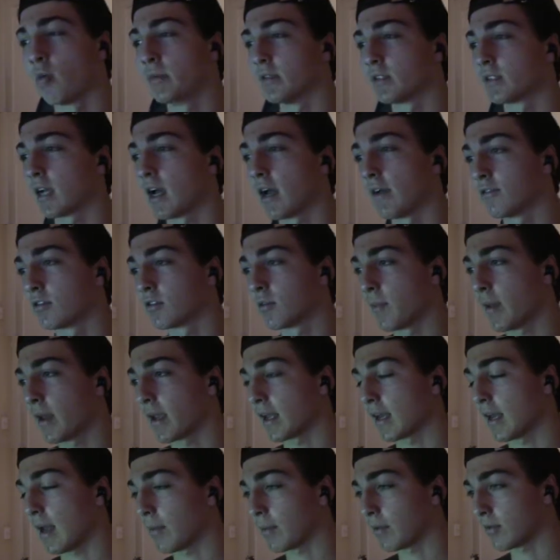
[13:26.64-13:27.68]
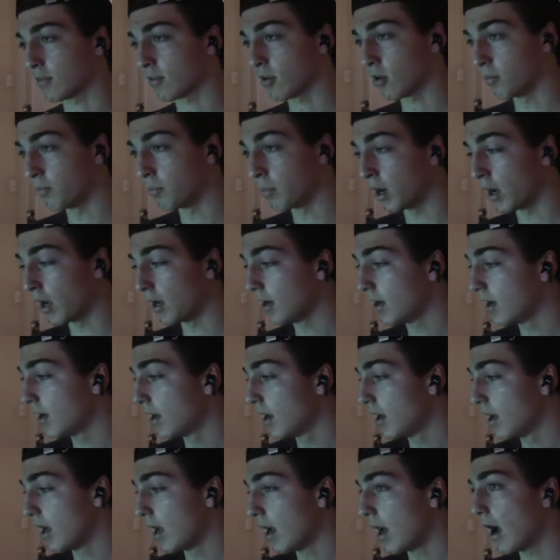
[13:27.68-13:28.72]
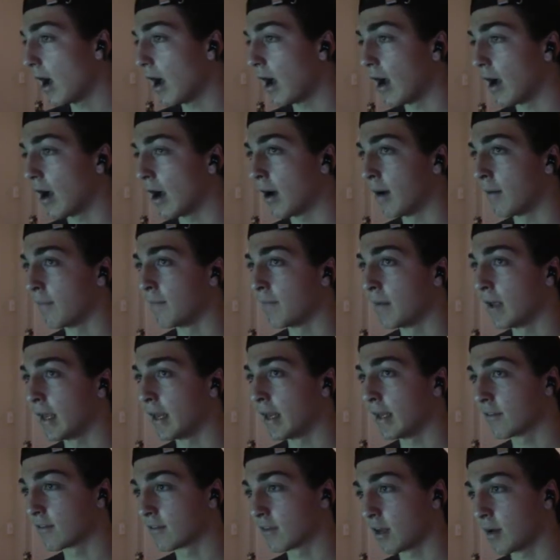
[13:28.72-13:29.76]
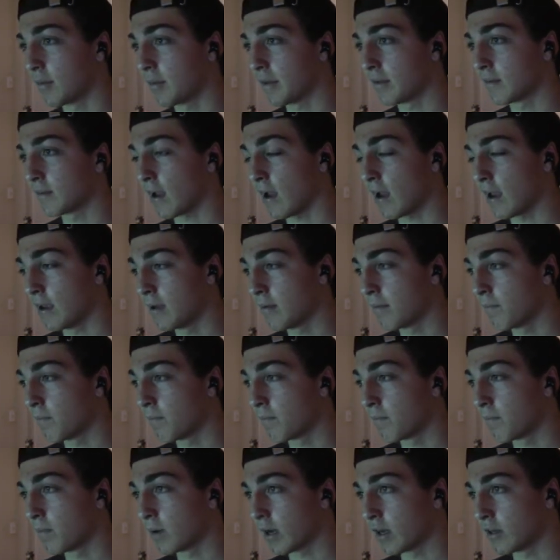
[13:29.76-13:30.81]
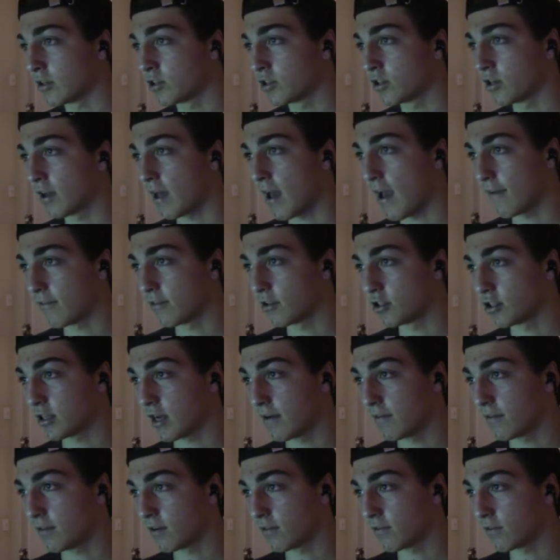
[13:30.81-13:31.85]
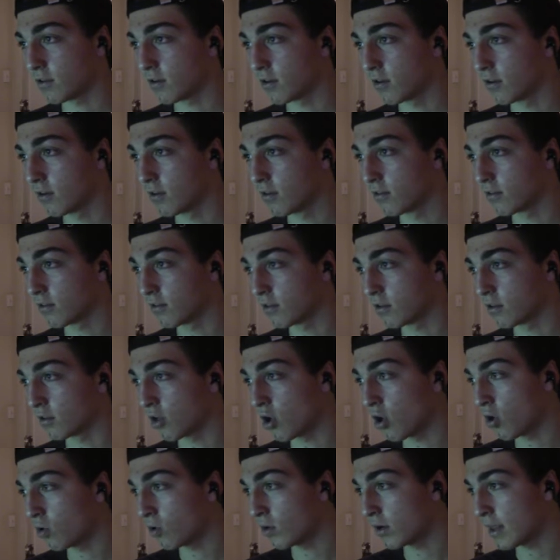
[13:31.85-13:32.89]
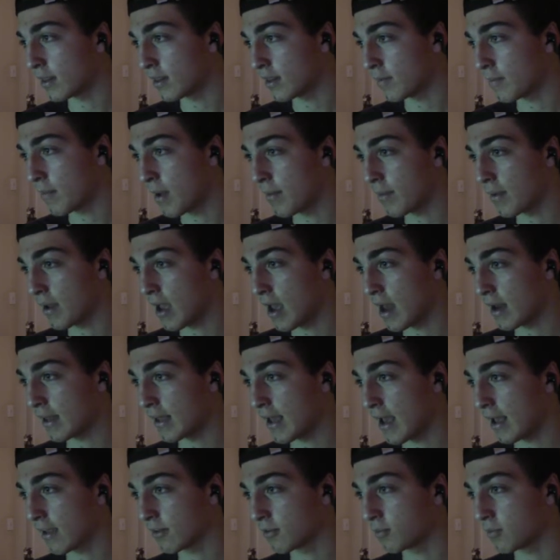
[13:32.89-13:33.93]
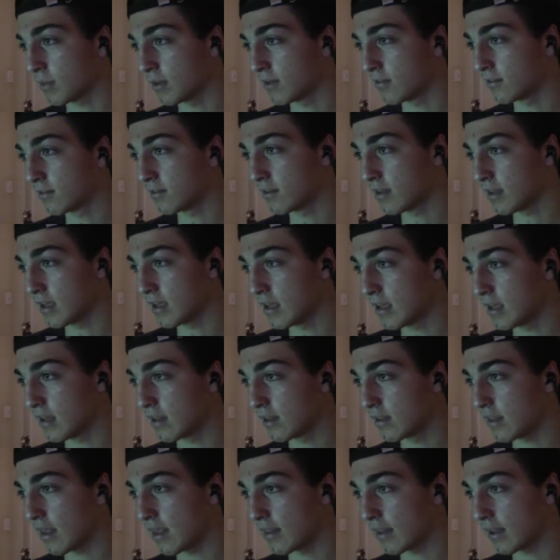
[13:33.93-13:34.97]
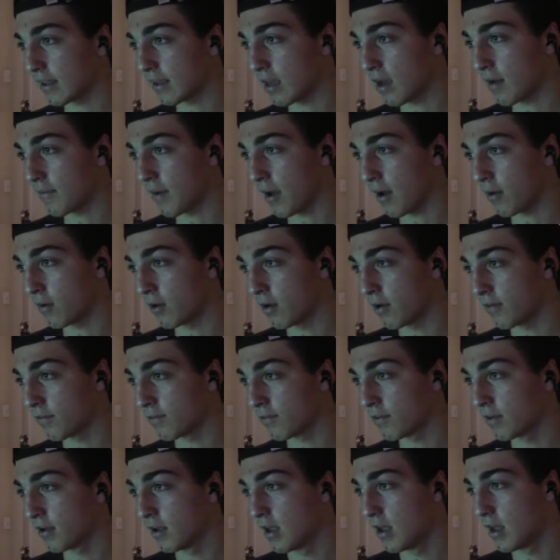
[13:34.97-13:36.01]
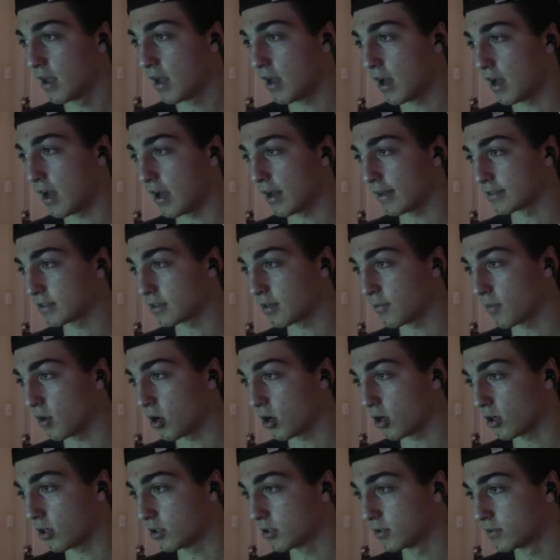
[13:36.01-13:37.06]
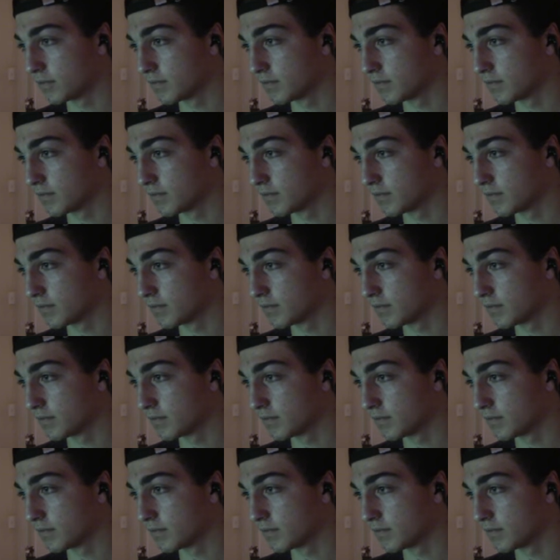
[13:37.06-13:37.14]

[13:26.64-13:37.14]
in time to make an episode, but it is going to be tight, but I should have the shapeshifters loan and then maybe any SBC that they come out with tomorrow.